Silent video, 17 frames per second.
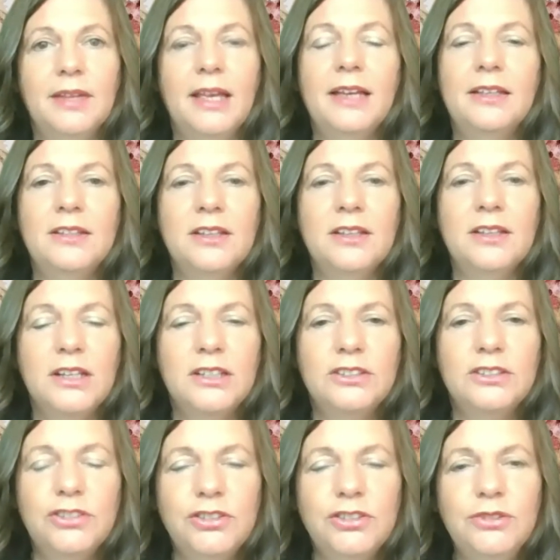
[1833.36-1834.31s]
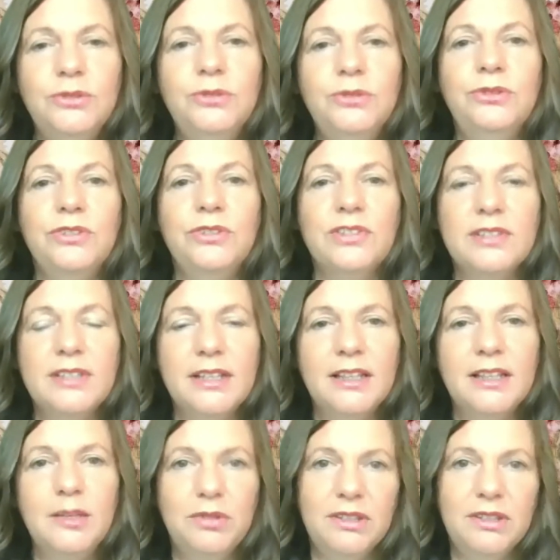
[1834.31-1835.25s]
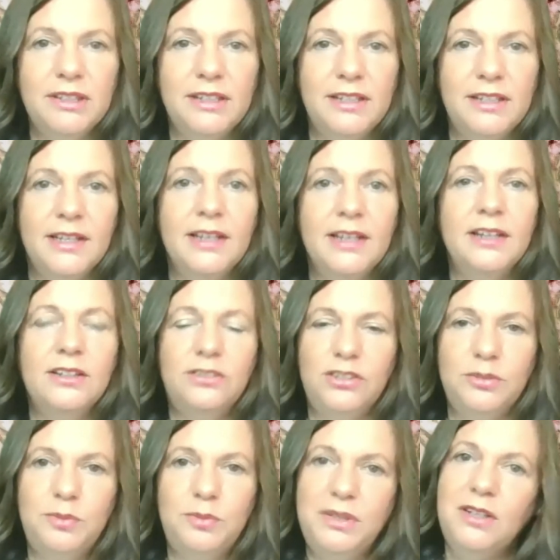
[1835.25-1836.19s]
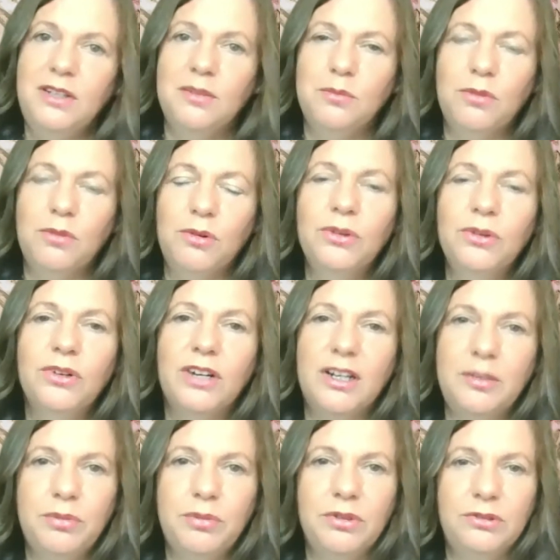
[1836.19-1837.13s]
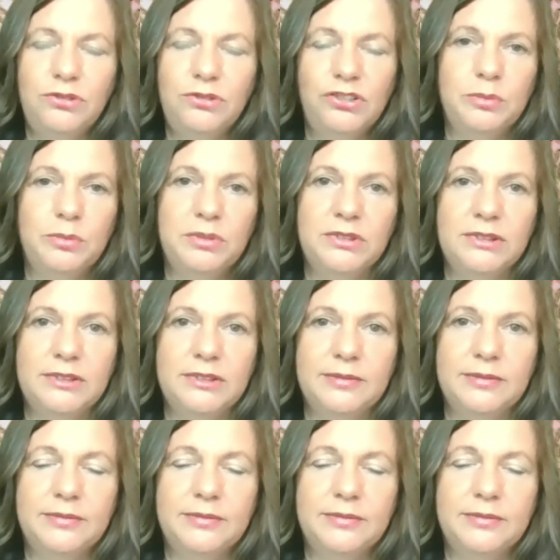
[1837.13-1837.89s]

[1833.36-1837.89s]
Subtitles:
and choose deliberately to be more approachable.